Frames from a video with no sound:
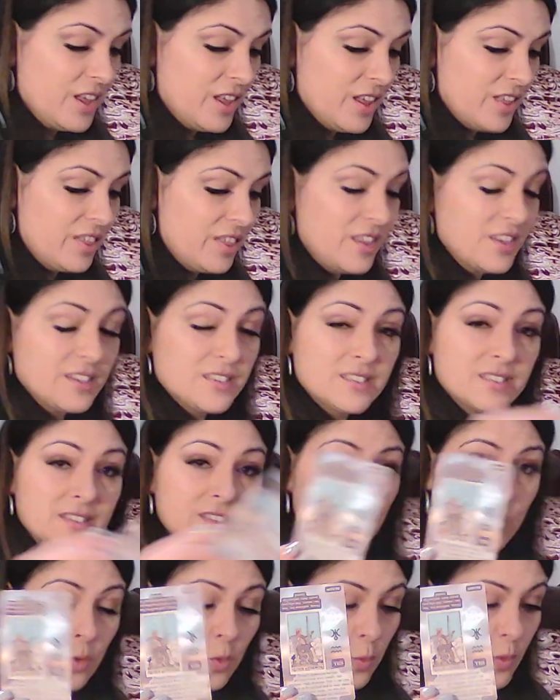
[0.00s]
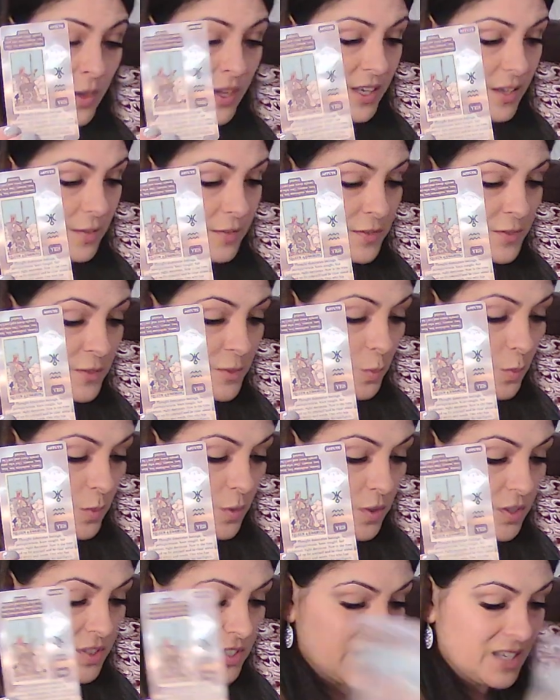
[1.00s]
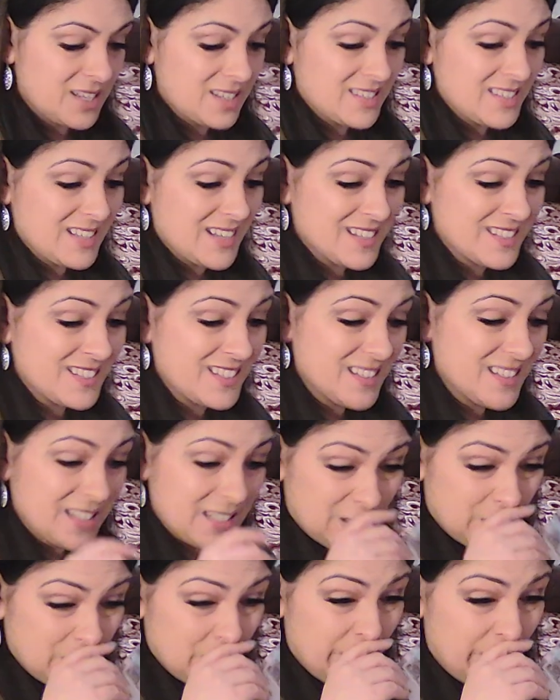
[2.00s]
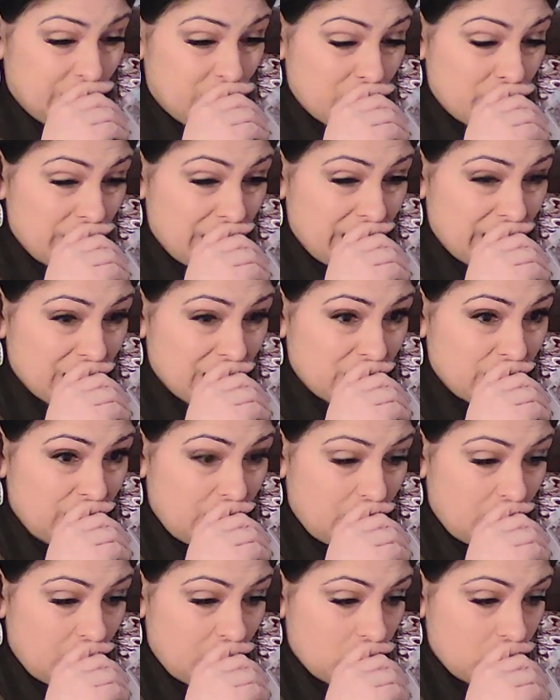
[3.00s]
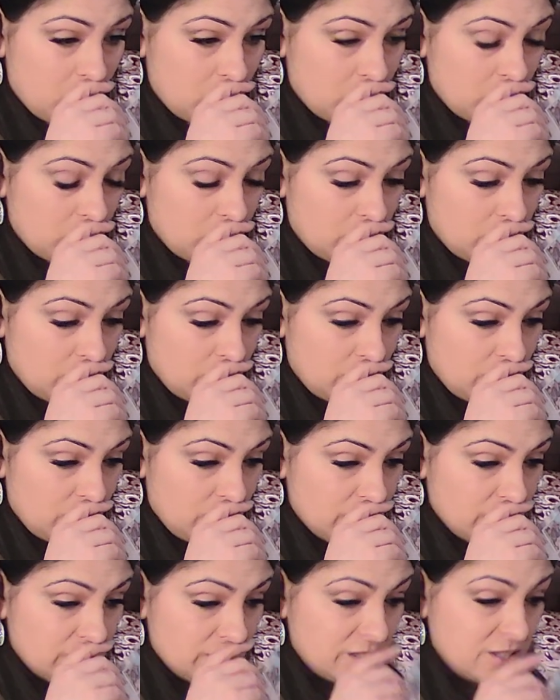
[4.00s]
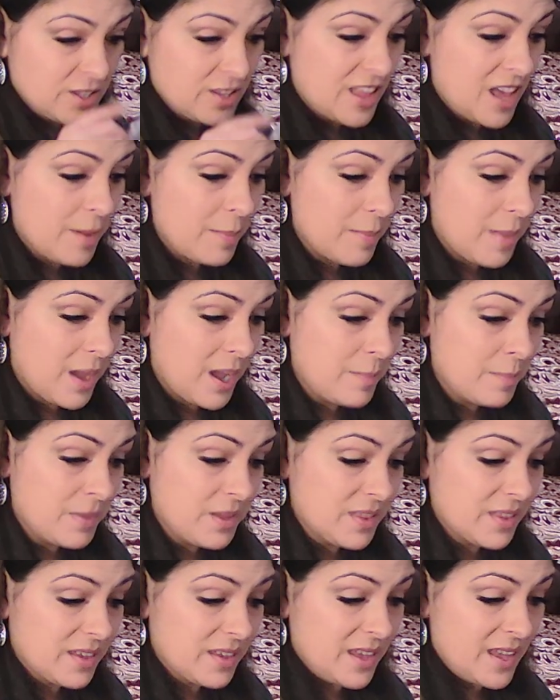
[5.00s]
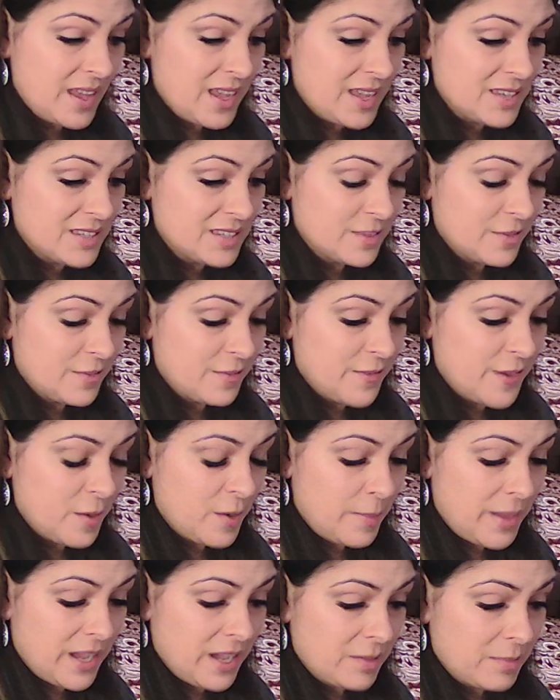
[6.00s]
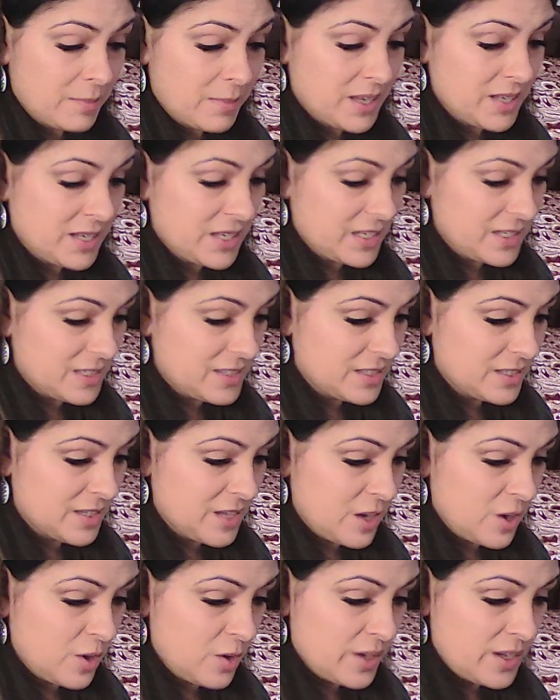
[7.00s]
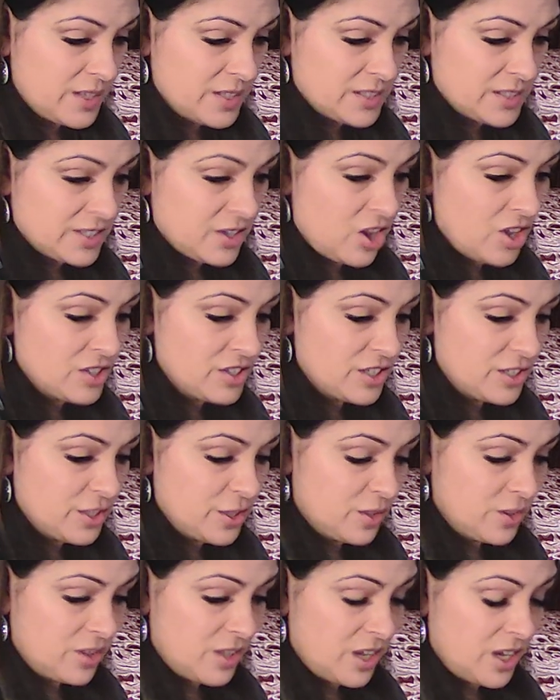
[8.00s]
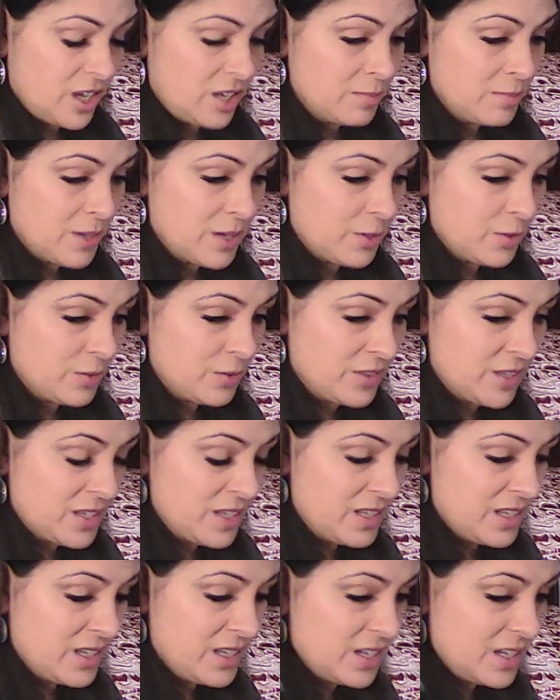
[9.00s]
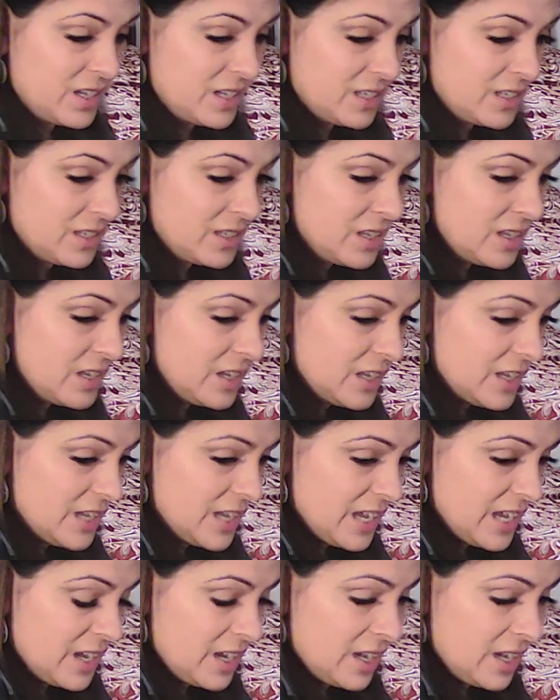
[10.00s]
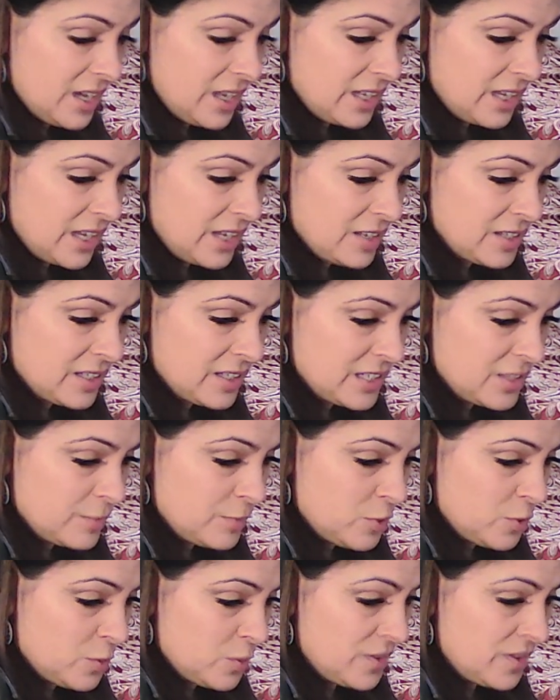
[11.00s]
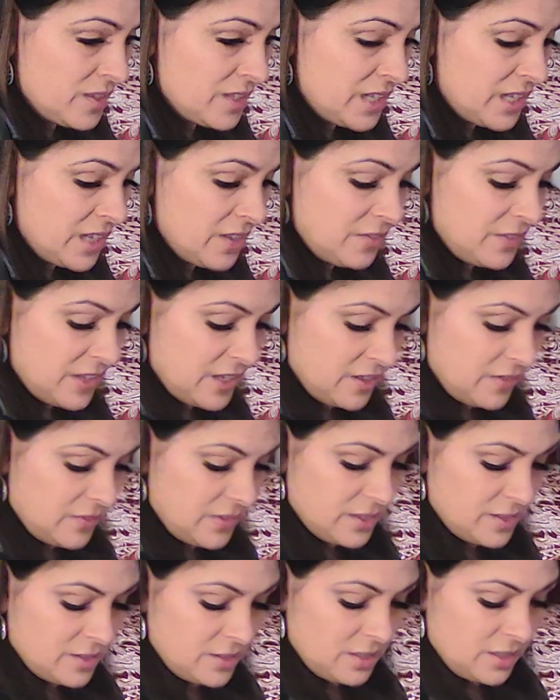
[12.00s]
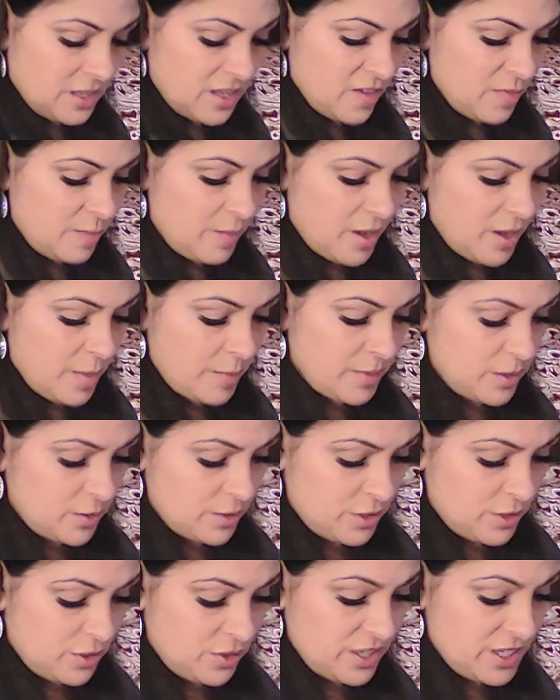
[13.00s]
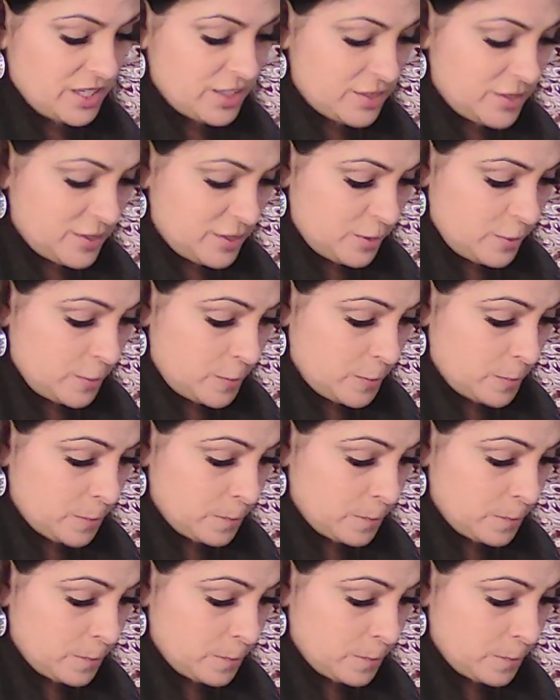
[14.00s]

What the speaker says: this Queen of Swords, and it's next to this fair man, though. So that might be the case. The fair man may need to go. He's causing you the unmuddled thinking and doing the gift giving to love bomb you. You need to